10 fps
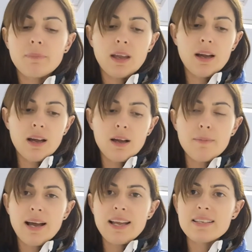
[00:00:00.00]

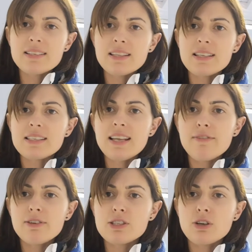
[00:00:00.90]
And there's
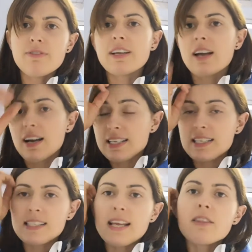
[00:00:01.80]
never sort of a guide to
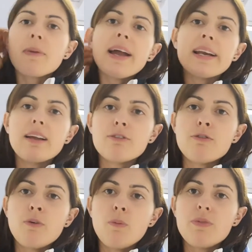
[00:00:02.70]
say the pain level
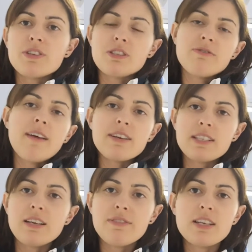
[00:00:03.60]
for the
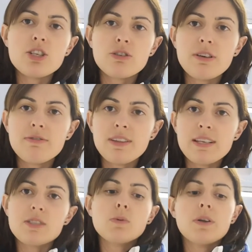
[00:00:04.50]
severity of the injury for
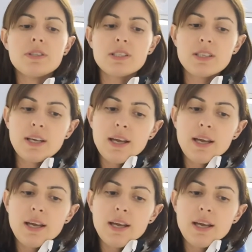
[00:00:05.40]
these ones.